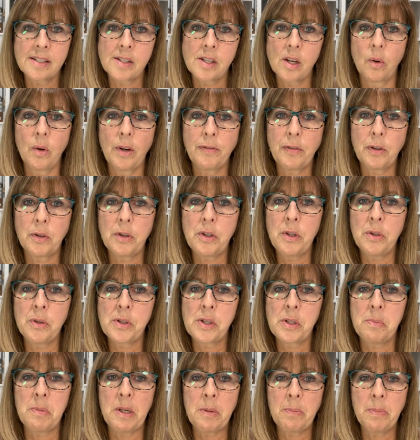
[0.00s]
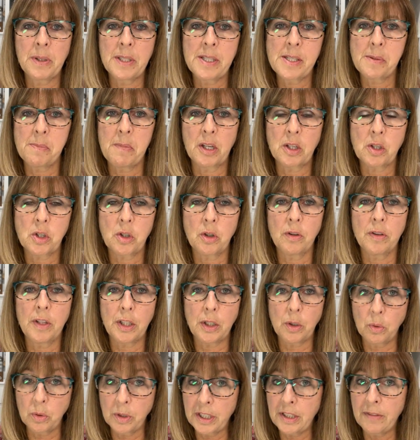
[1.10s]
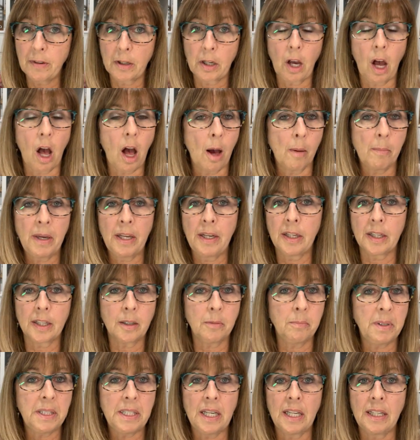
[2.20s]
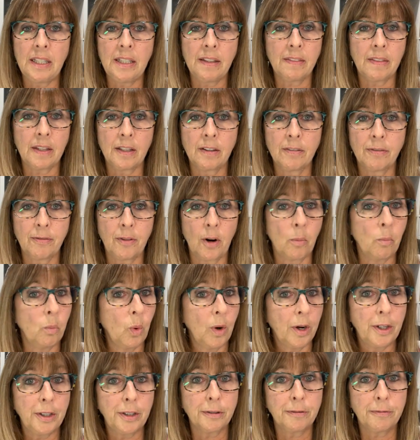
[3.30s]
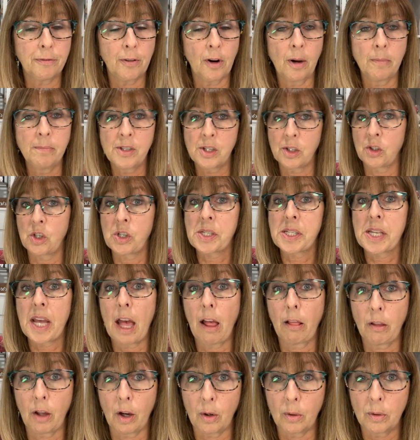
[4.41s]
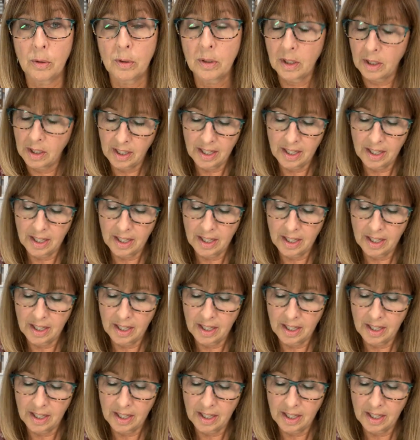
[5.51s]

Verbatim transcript: So if you're new to me, please make sure that you leave a comment. It can be anything from where you're from to just hello.